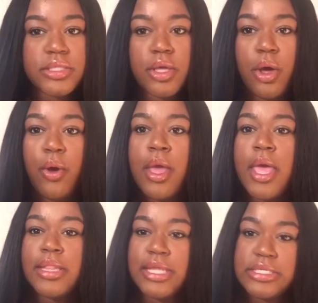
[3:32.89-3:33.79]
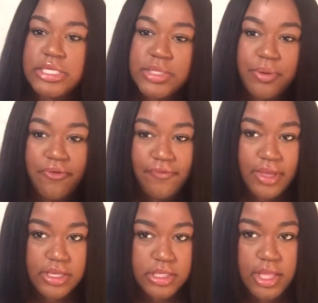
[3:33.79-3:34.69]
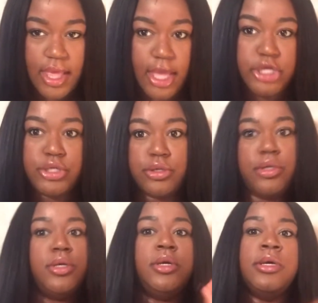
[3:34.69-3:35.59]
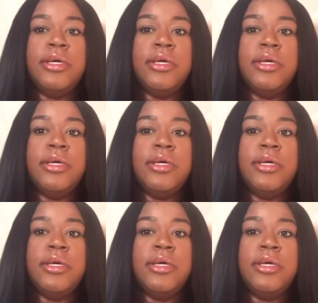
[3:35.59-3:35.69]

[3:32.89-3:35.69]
So that just prevents the extra